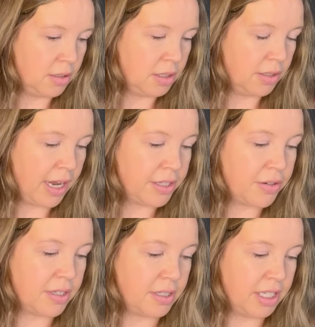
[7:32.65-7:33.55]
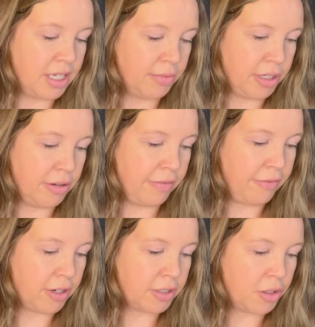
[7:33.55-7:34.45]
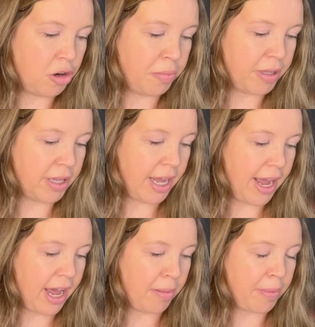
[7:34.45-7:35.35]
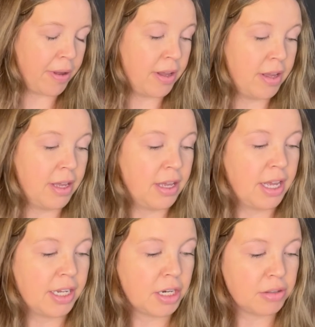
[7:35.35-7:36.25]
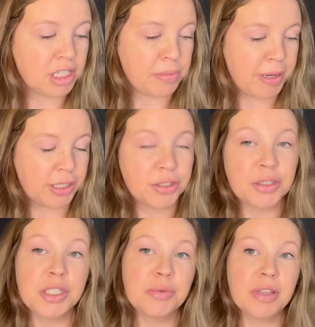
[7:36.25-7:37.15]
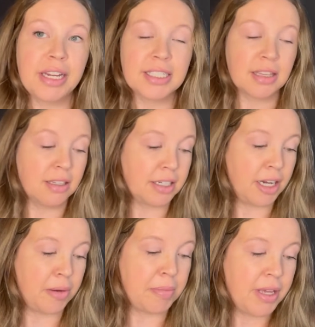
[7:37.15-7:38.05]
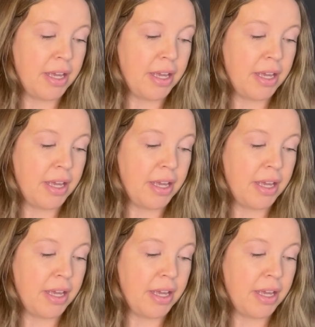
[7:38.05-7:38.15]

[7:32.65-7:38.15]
So as you can see, when you first open the app and go to the picture you would like to look up,